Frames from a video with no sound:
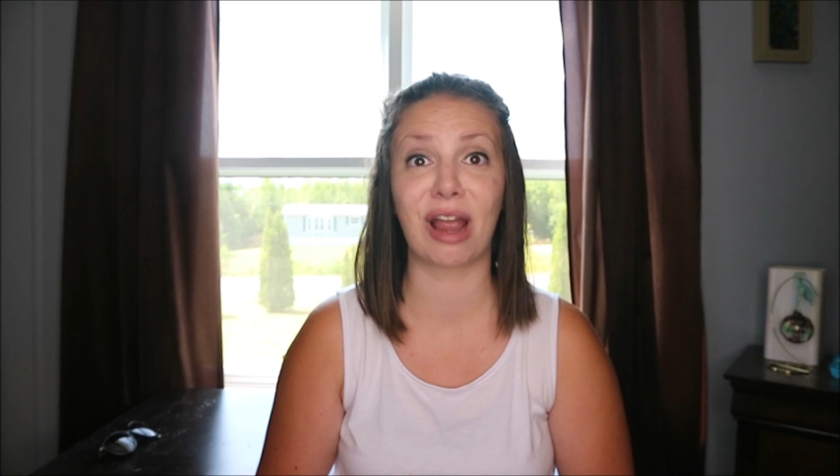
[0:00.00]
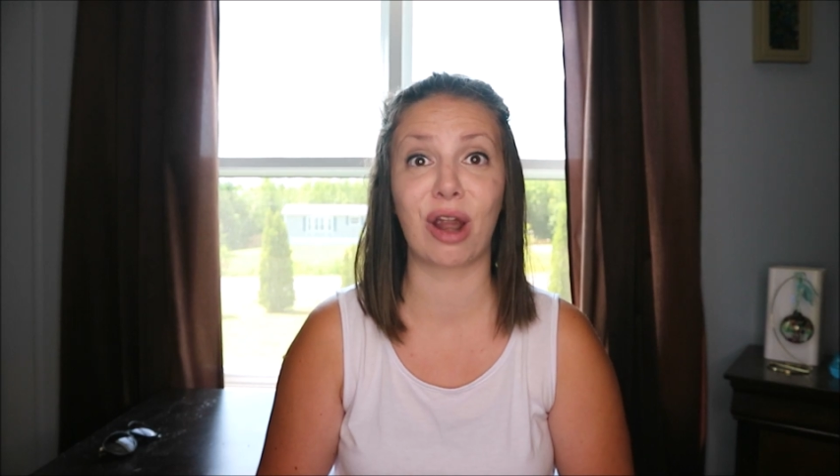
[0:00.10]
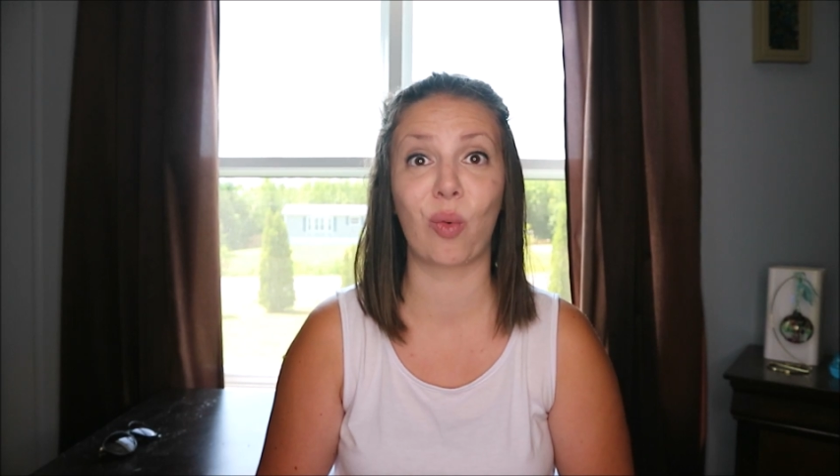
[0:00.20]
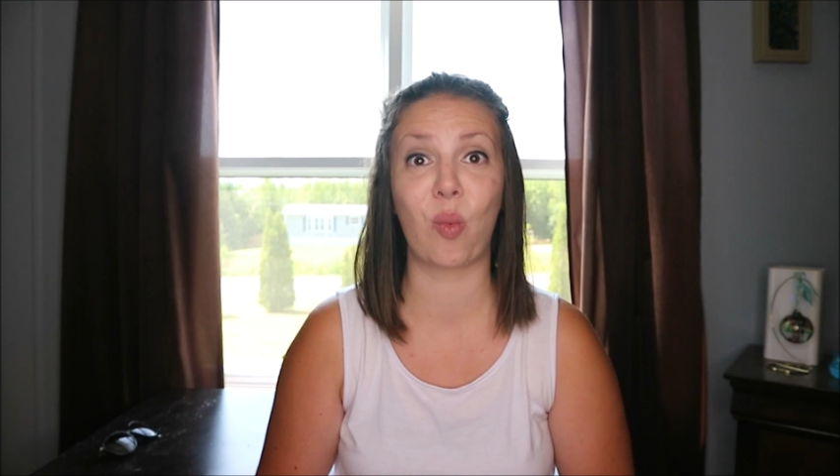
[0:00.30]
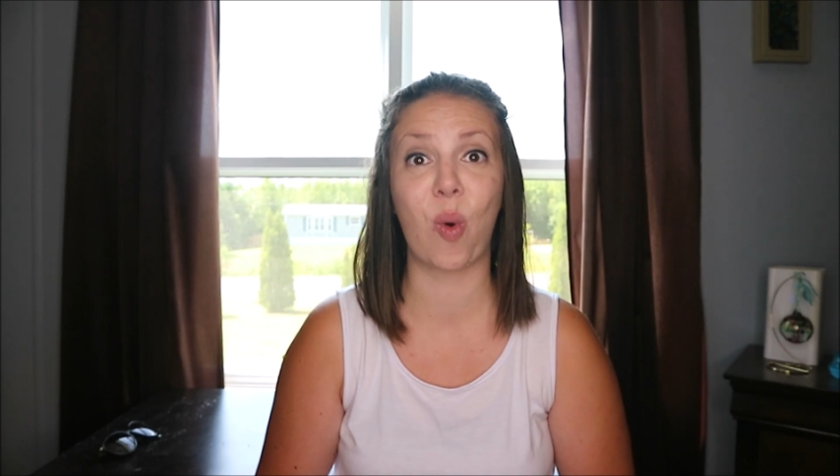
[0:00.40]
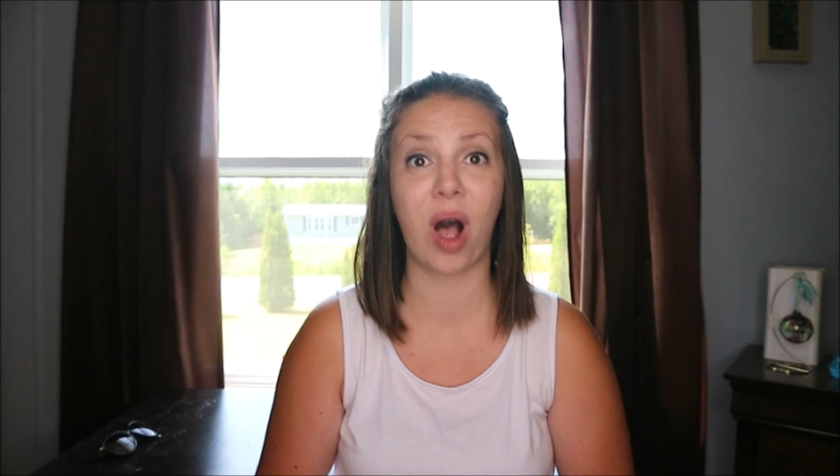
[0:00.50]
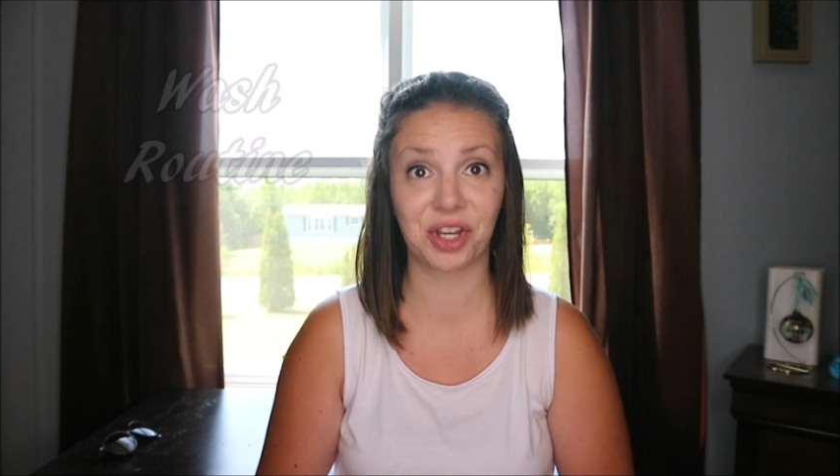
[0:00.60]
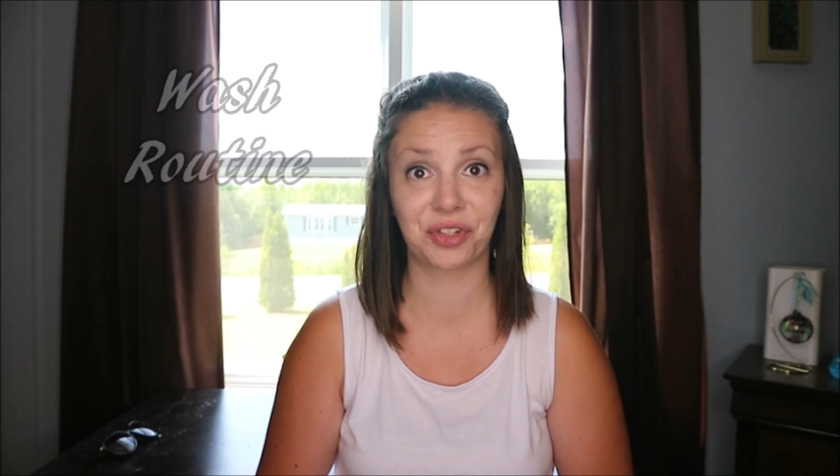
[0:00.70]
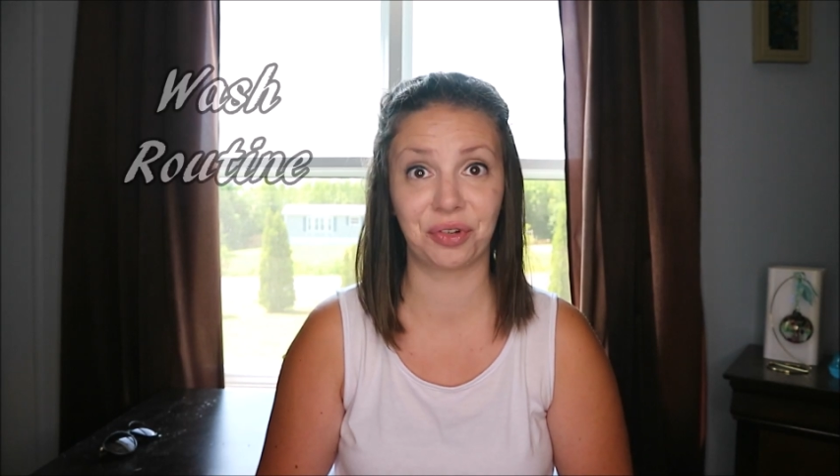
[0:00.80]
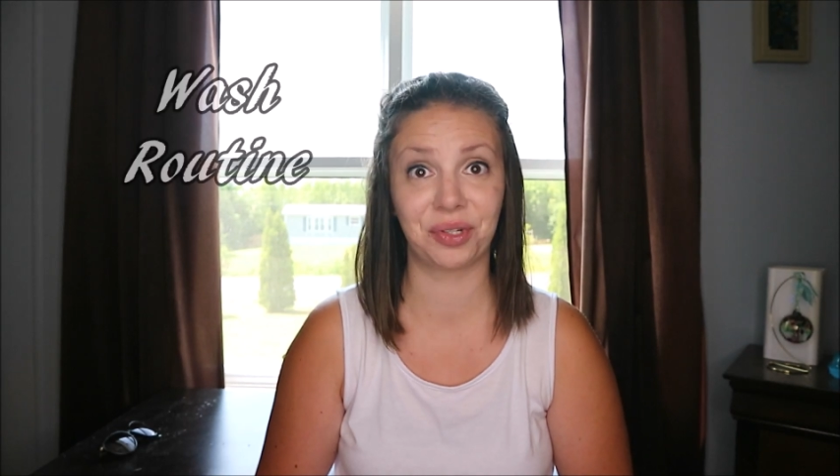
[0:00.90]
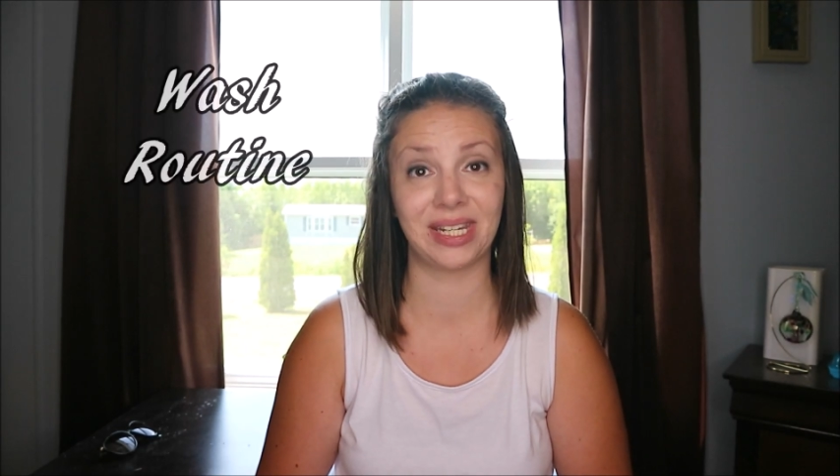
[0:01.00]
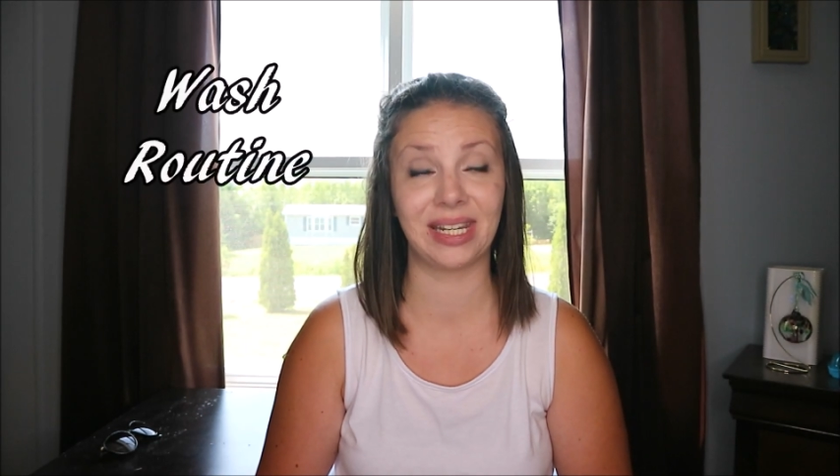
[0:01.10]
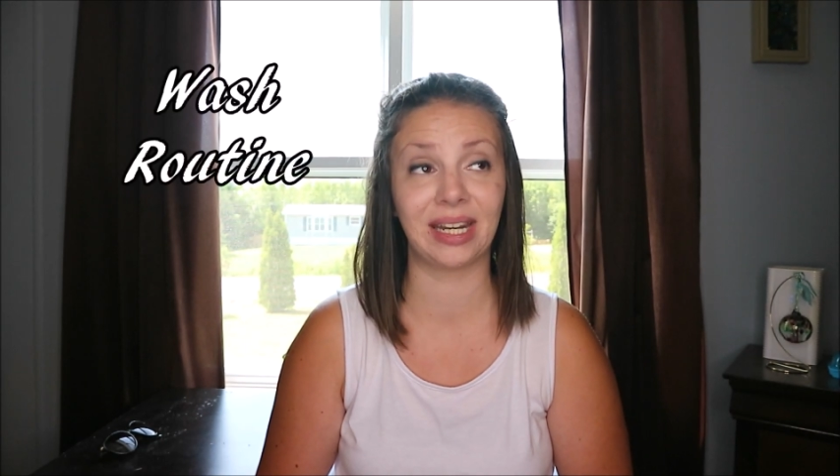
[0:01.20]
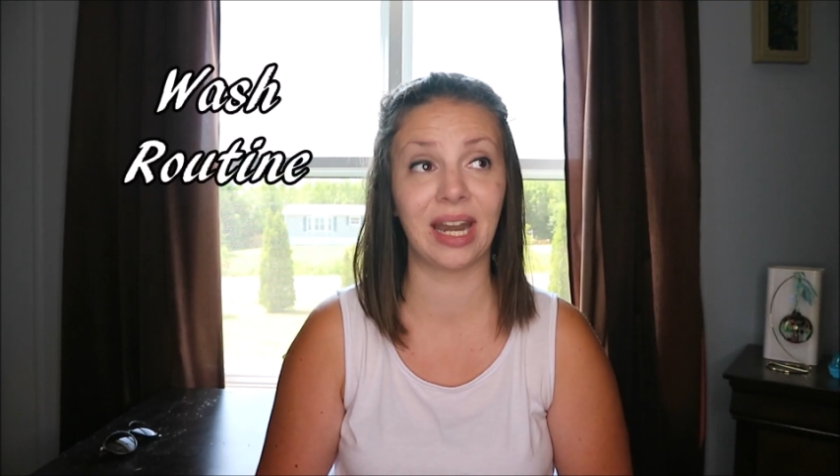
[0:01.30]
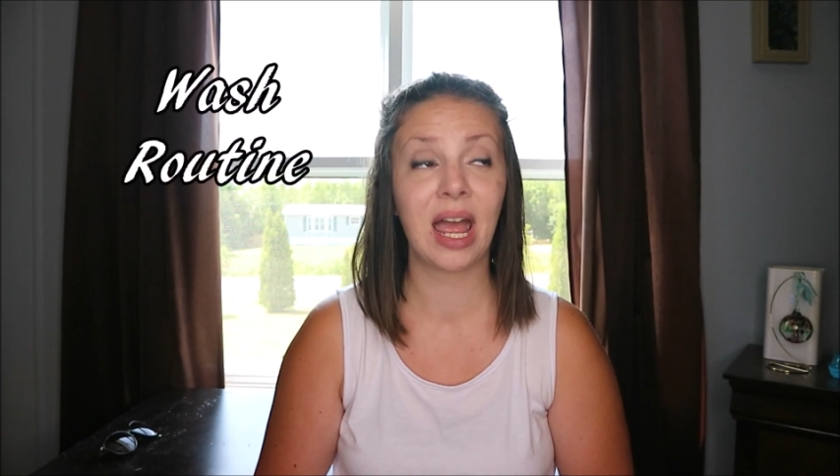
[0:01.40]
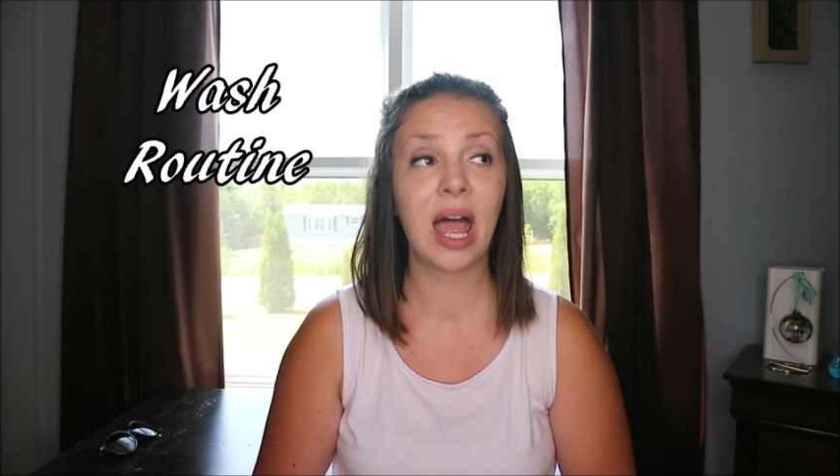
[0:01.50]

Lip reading: our wash routine.